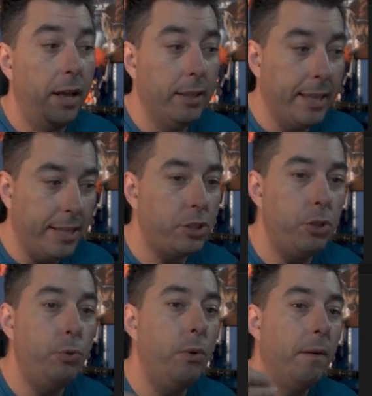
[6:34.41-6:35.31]
lets
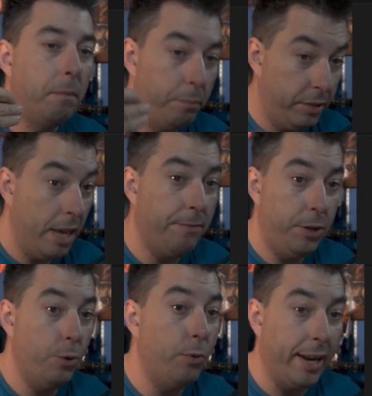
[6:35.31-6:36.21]
you give
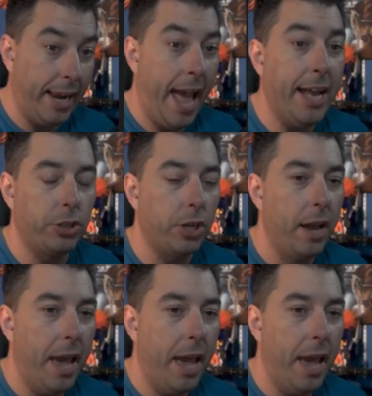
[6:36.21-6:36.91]
you an edge.